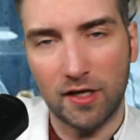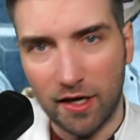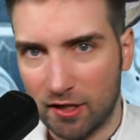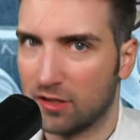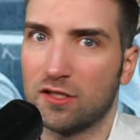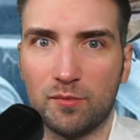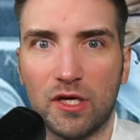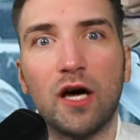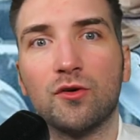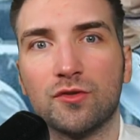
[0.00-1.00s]
and T P
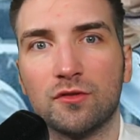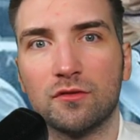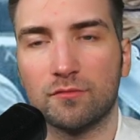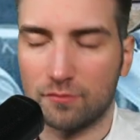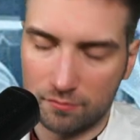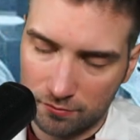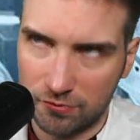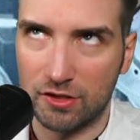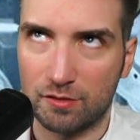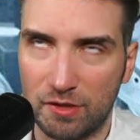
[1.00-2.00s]
out.
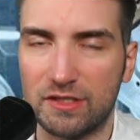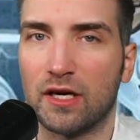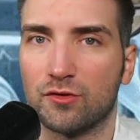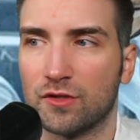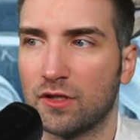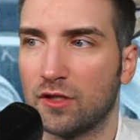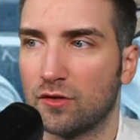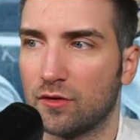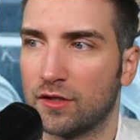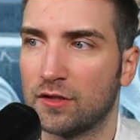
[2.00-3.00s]
Dismiss out,
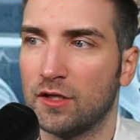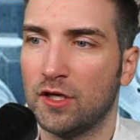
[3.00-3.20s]
right?